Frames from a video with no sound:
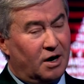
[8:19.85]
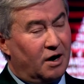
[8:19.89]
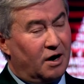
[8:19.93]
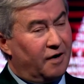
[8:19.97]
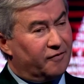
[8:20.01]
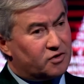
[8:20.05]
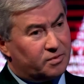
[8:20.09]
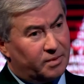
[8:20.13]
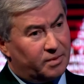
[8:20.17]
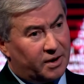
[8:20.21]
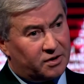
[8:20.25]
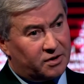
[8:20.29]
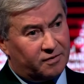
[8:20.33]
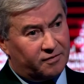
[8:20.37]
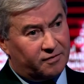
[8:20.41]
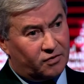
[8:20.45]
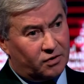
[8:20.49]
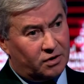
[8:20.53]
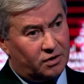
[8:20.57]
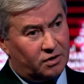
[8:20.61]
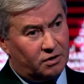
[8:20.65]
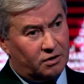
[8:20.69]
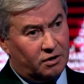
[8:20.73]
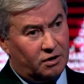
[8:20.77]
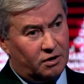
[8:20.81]
aftermath of
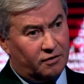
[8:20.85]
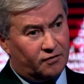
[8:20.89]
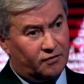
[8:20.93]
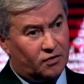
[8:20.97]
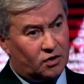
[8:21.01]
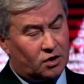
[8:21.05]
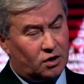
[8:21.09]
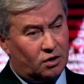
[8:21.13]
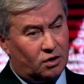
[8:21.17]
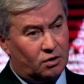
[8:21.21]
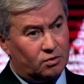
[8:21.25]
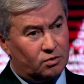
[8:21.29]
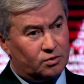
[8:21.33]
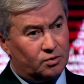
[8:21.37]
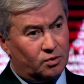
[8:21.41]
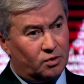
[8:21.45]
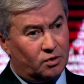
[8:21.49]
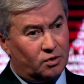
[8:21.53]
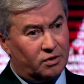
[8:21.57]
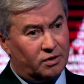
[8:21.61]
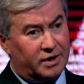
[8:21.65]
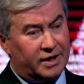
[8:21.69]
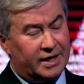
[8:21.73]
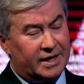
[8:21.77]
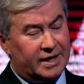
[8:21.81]
the Cold
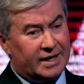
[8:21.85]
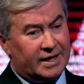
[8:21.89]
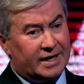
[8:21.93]
War,